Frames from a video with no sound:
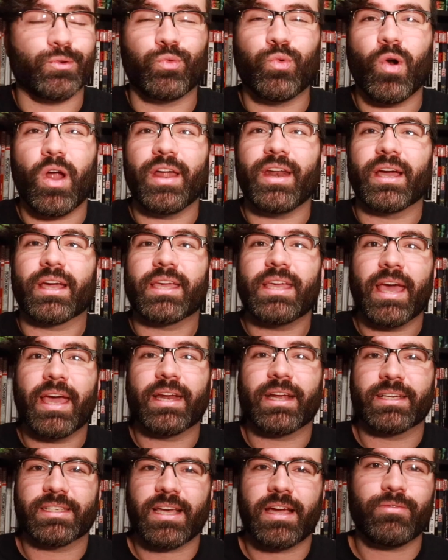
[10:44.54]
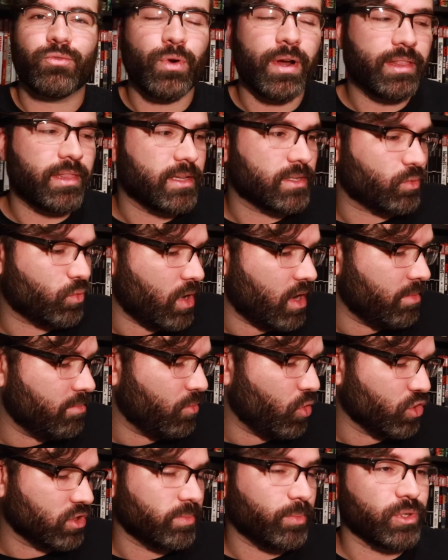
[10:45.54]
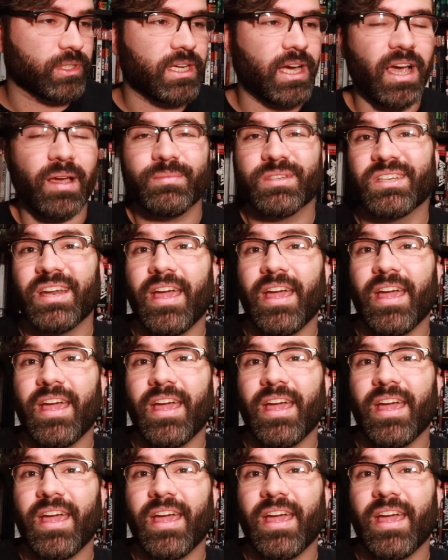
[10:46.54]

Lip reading: run again, because I've read this run multiple times,